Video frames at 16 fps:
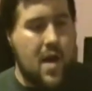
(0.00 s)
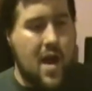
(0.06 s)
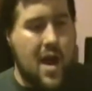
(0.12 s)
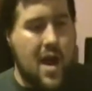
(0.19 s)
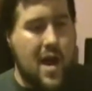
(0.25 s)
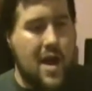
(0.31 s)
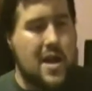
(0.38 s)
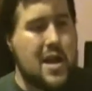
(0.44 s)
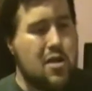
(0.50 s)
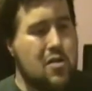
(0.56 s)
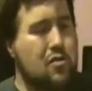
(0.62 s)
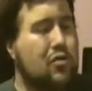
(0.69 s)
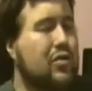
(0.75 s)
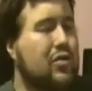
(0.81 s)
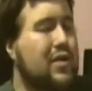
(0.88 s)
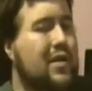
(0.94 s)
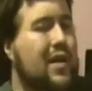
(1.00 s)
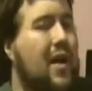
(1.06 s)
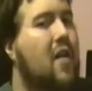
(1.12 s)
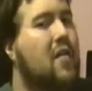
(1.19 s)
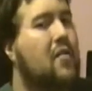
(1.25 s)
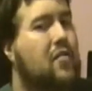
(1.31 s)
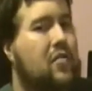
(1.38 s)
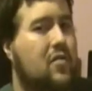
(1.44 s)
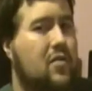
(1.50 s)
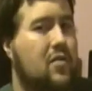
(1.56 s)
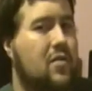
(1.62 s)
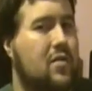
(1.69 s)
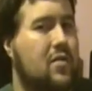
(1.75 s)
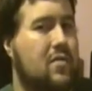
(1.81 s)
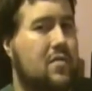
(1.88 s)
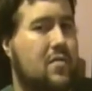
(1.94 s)
And he usually does.
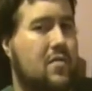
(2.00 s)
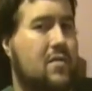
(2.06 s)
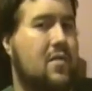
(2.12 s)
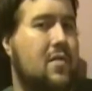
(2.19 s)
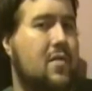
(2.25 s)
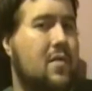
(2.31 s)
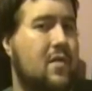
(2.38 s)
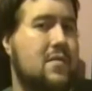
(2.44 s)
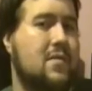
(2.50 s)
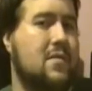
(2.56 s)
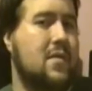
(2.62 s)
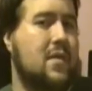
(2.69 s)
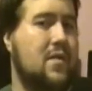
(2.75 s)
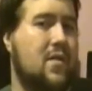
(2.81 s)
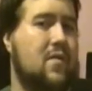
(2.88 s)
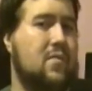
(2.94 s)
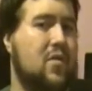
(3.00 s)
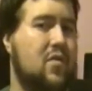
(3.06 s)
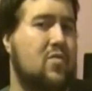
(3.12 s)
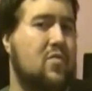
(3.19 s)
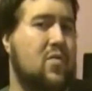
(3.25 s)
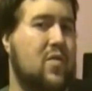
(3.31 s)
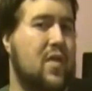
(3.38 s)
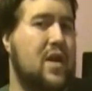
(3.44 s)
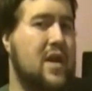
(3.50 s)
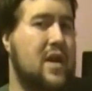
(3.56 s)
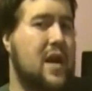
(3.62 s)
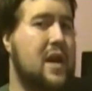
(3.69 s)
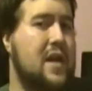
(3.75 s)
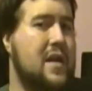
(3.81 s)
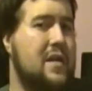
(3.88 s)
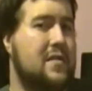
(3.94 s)
You know, from this movie, he
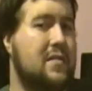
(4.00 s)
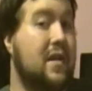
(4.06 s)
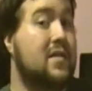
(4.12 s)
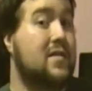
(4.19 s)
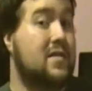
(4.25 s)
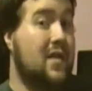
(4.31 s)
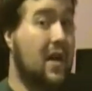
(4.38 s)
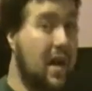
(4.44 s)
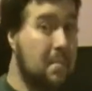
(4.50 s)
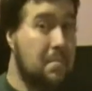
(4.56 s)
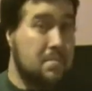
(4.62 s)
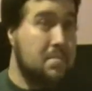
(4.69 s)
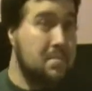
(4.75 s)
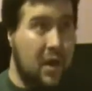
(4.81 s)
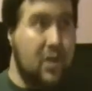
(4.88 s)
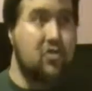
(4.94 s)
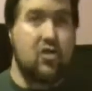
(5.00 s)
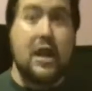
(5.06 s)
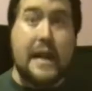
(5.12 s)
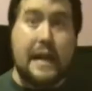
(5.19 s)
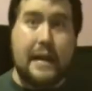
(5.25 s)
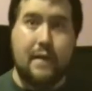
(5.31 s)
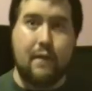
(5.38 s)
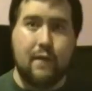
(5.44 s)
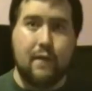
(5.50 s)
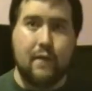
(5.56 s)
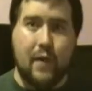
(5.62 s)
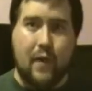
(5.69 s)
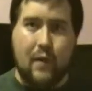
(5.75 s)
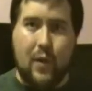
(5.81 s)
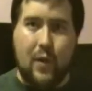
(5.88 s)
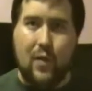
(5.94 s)
kind of does achieve
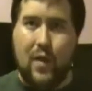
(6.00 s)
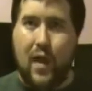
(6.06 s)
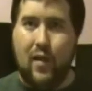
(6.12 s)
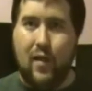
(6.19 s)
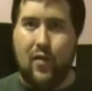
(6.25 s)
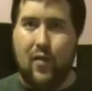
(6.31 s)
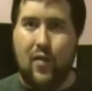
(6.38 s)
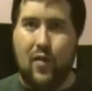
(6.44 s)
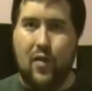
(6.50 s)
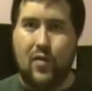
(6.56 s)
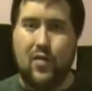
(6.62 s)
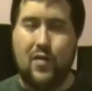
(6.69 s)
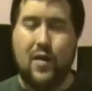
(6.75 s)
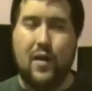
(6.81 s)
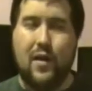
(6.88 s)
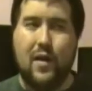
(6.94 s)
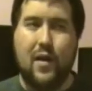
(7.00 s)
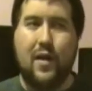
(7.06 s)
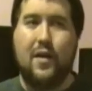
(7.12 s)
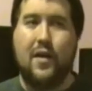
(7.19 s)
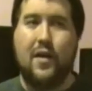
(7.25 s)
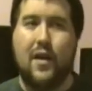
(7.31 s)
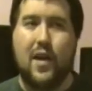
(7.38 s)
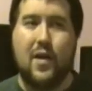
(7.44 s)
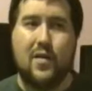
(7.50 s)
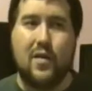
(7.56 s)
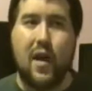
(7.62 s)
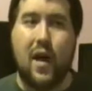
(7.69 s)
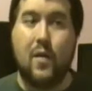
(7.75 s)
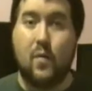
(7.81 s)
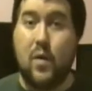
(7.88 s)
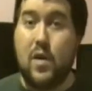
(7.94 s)
a few things in this, on getting
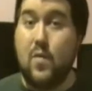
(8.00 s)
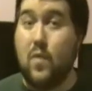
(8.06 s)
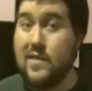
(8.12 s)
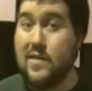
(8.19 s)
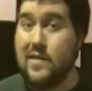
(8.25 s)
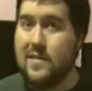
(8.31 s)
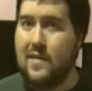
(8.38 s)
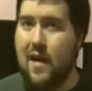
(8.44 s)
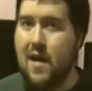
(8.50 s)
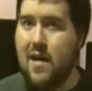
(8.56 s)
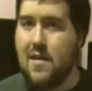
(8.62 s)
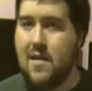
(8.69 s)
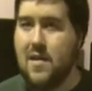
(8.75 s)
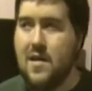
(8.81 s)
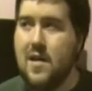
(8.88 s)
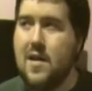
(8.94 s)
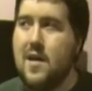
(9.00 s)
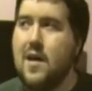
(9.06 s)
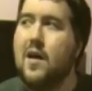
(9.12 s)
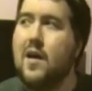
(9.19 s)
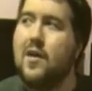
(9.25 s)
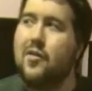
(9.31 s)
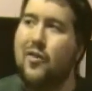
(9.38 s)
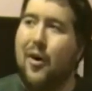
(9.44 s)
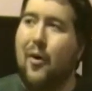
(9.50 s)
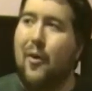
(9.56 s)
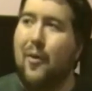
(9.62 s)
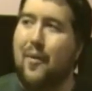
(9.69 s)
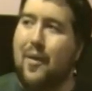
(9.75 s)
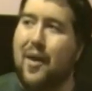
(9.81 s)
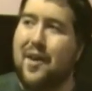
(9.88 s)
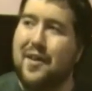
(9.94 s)
done what he wants done.
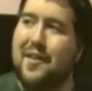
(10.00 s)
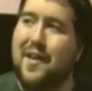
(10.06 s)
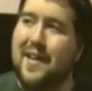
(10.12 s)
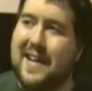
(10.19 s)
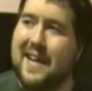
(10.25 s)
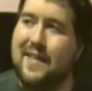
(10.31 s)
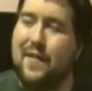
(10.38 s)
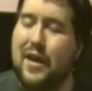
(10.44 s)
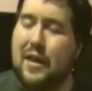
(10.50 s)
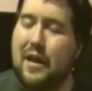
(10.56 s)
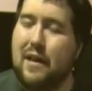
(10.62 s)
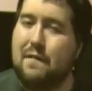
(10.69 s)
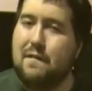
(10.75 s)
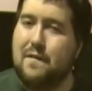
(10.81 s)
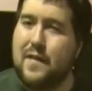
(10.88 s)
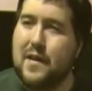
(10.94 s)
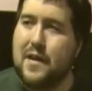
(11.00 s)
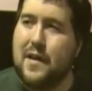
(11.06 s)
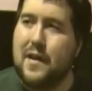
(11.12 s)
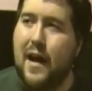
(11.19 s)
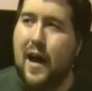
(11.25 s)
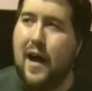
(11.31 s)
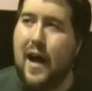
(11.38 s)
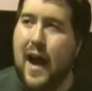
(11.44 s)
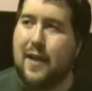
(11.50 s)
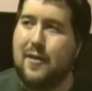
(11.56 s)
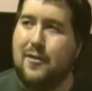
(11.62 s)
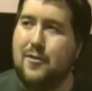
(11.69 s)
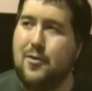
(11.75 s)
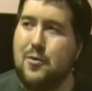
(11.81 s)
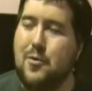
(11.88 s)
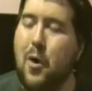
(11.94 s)
So, I find that fun. I
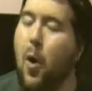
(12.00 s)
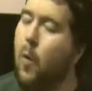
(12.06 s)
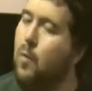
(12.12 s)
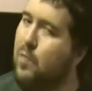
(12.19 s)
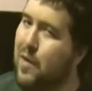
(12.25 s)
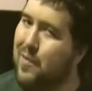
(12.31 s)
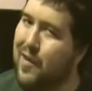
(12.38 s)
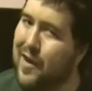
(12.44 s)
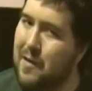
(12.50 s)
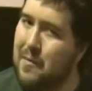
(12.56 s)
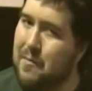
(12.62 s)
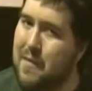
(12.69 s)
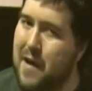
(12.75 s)
do hope they bring